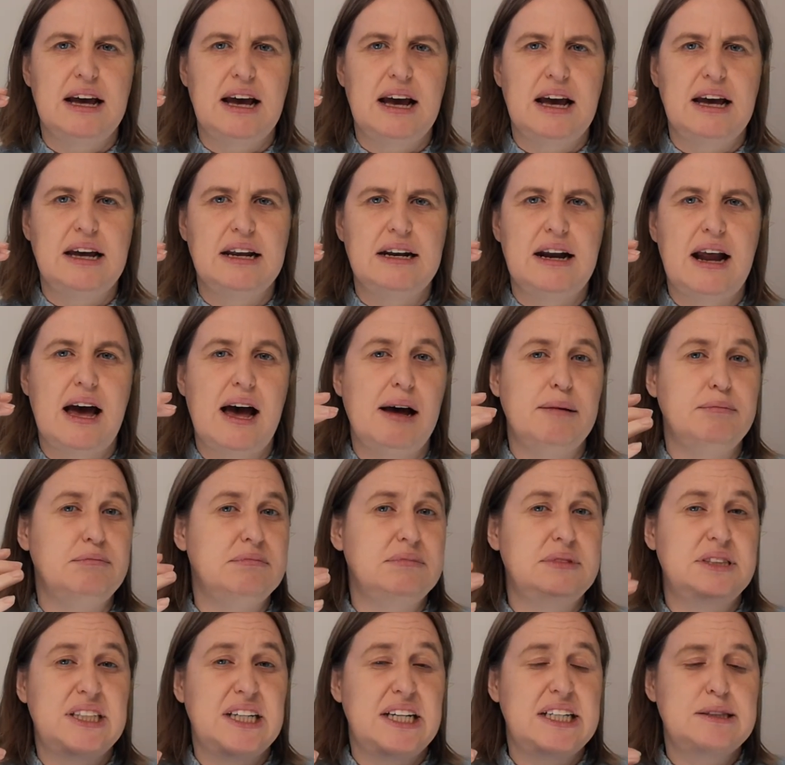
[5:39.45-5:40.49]
in
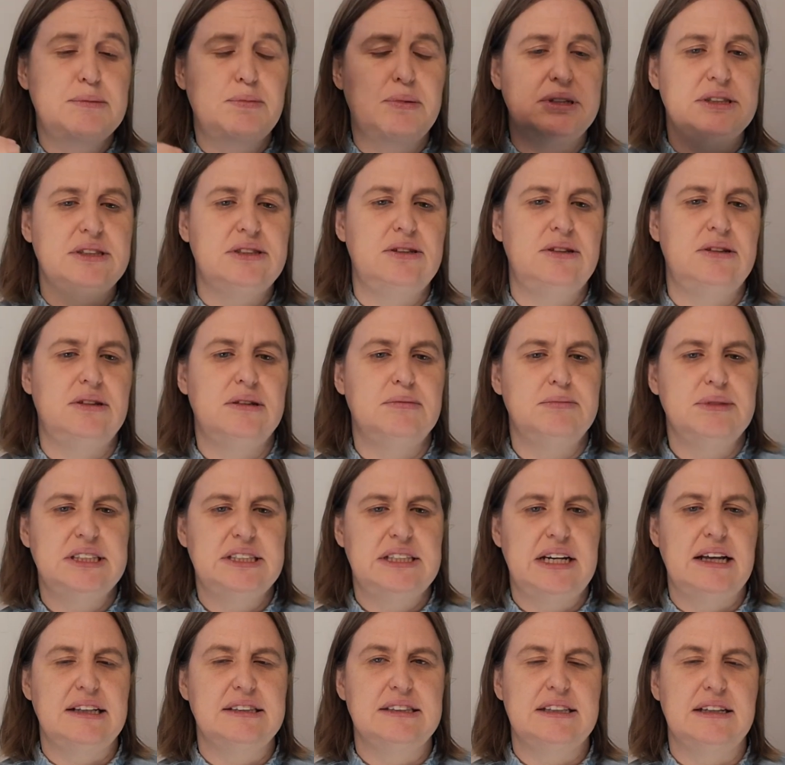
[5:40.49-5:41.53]
desperate
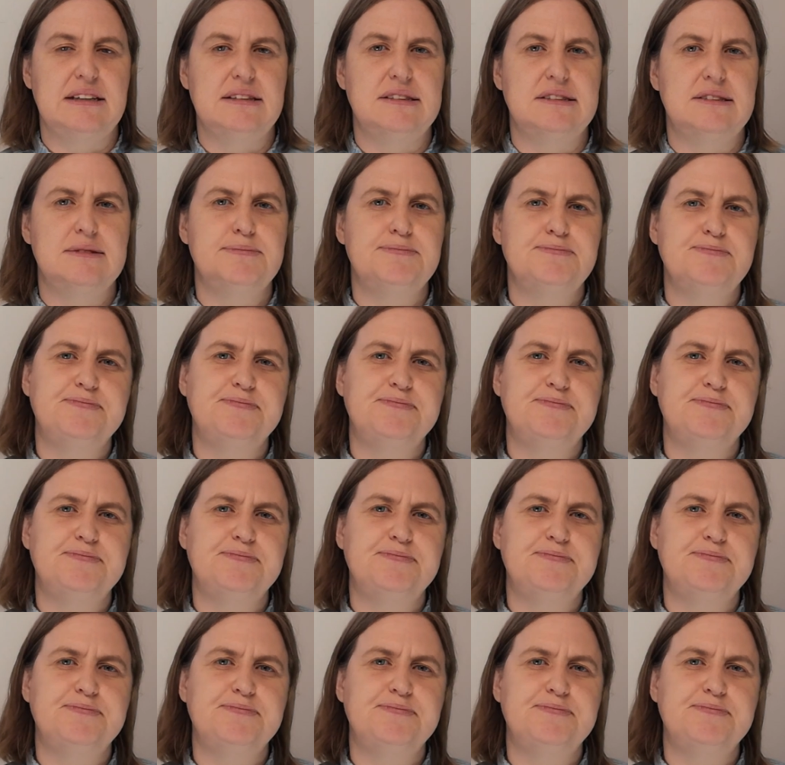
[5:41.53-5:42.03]
circumstances.